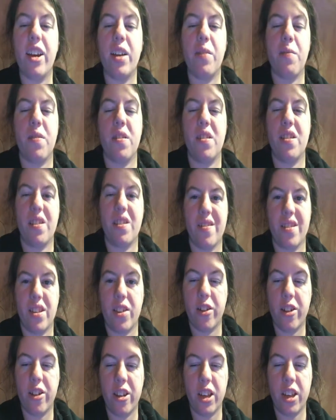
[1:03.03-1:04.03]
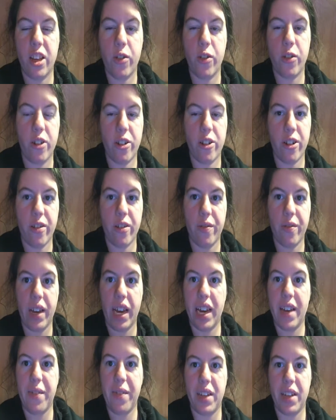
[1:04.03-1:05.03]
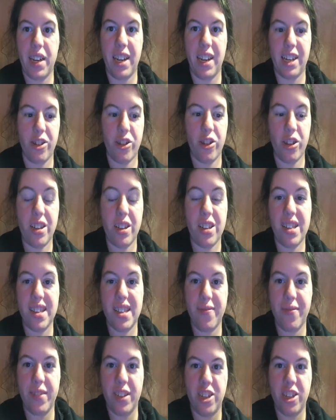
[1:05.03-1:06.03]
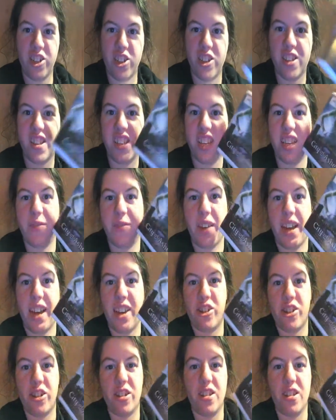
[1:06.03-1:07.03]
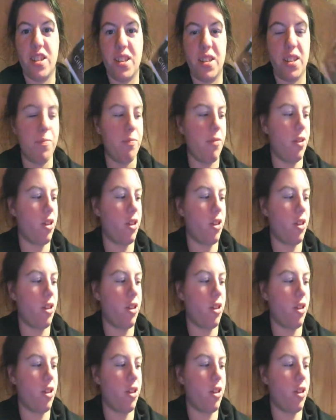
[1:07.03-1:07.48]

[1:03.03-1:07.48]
Alright, so it's currently quarter of five, and I just finished City of Ashes,